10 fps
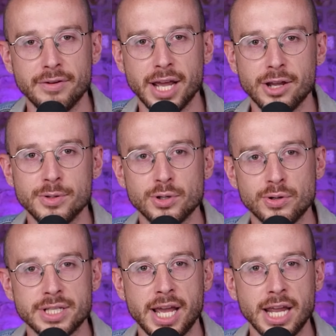other day who was
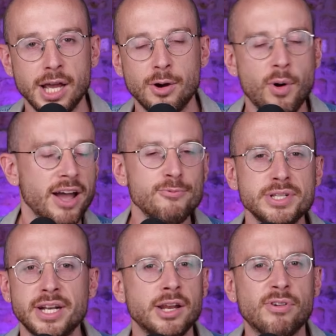sort of saying, "Why
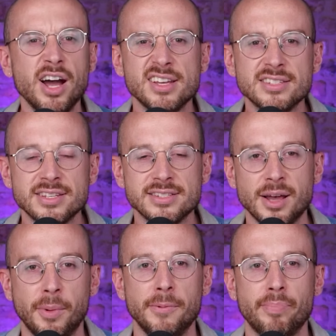we seen any riots this
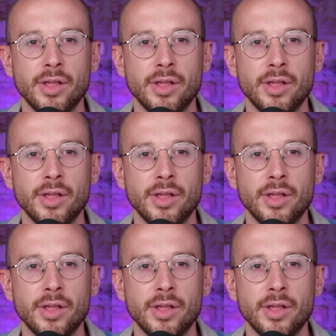summer?